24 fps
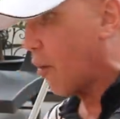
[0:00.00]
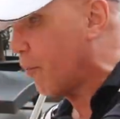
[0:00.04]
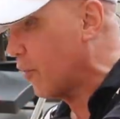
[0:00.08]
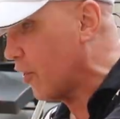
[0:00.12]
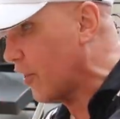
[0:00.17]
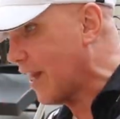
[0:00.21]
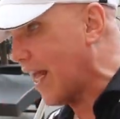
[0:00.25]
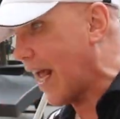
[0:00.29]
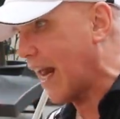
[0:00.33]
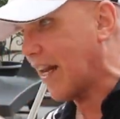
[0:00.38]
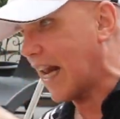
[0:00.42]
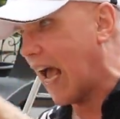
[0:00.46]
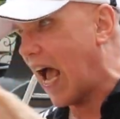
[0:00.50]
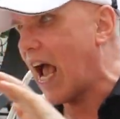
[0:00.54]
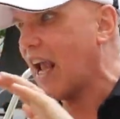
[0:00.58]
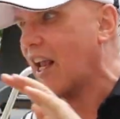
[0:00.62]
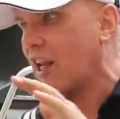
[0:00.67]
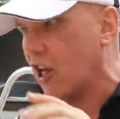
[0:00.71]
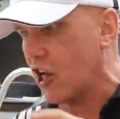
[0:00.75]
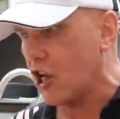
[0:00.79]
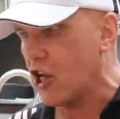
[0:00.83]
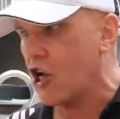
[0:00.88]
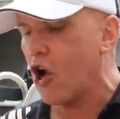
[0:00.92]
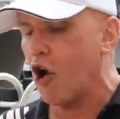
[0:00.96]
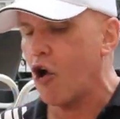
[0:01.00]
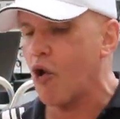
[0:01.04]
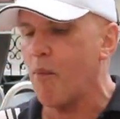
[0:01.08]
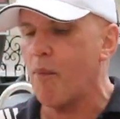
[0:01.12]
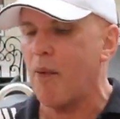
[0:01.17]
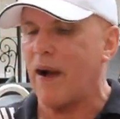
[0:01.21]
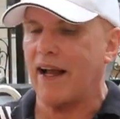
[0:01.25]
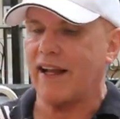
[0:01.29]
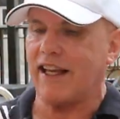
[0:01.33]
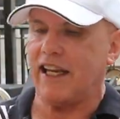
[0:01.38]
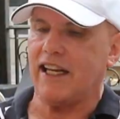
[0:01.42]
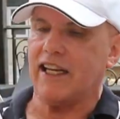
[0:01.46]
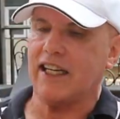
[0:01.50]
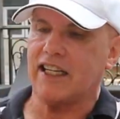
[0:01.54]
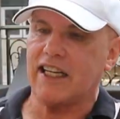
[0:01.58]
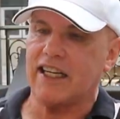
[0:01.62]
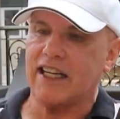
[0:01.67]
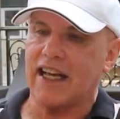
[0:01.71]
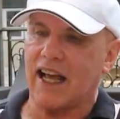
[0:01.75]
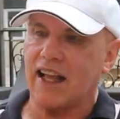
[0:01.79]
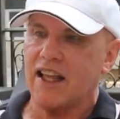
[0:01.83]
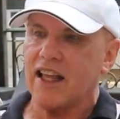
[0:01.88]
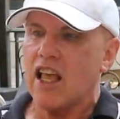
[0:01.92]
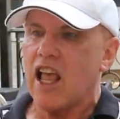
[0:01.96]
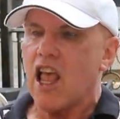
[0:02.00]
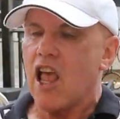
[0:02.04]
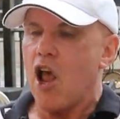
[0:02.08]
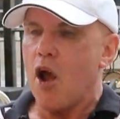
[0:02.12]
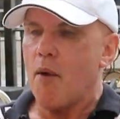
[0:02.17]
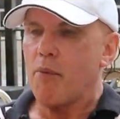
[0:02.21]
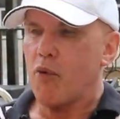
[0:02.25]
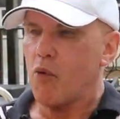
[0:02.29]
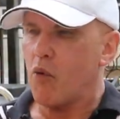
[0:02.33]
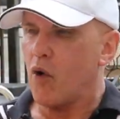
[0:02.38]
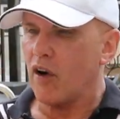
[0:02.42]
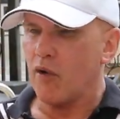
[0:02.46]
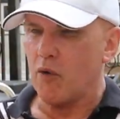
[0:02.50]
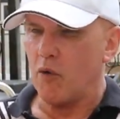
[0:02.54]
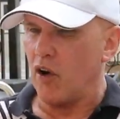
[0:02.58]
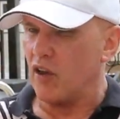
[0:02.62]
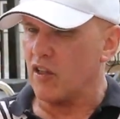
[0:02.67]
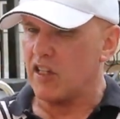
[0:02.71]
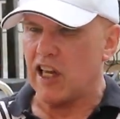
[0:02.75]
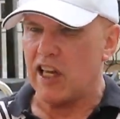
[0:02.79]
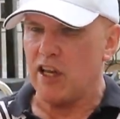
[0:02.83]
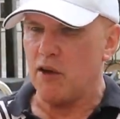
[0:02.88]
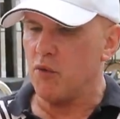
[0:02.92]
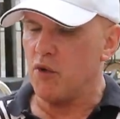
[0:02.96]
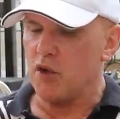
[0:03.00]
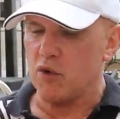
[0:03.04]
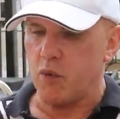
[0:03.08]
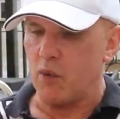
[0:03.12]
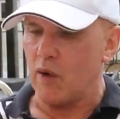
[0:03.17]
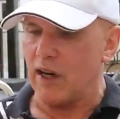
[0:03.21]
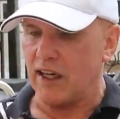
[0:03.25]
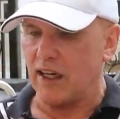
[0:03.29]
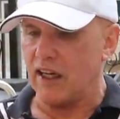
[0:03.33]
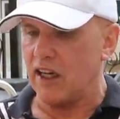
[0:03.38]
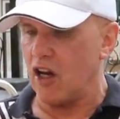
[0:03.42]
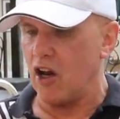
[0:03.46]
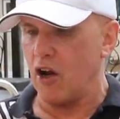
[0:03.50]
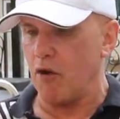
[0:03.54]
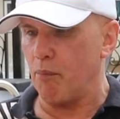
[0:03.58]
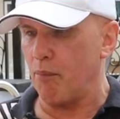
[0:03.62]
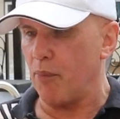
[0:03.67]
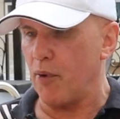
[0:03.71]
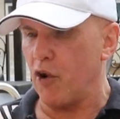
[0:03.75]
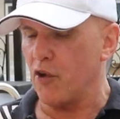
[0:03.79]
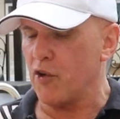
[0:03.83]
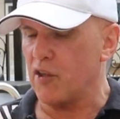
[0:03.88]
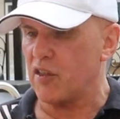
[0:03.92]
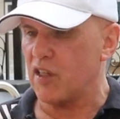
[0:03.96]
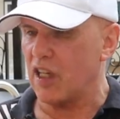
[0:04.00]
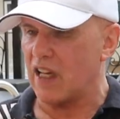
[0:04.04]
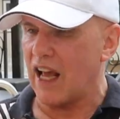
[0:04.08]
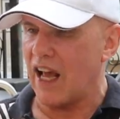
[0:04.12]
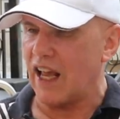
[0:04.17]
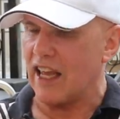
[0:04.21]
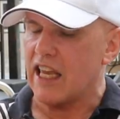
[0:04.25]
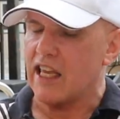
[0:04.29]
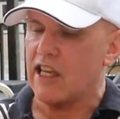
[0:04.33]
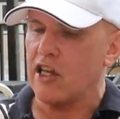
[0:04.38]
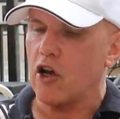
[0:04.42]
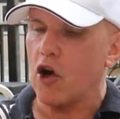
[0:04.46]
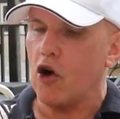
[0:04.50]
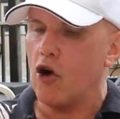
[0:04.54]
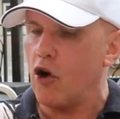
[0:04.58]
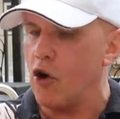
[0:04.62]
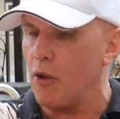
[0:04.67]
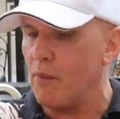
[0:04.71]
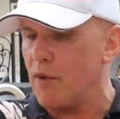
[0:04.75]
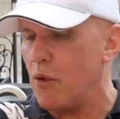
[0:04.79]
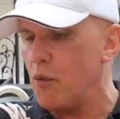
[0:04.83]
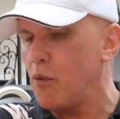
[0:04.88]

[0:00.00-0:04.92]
but then I can go back in and that. But what it was, he was winning on points and that. He caught me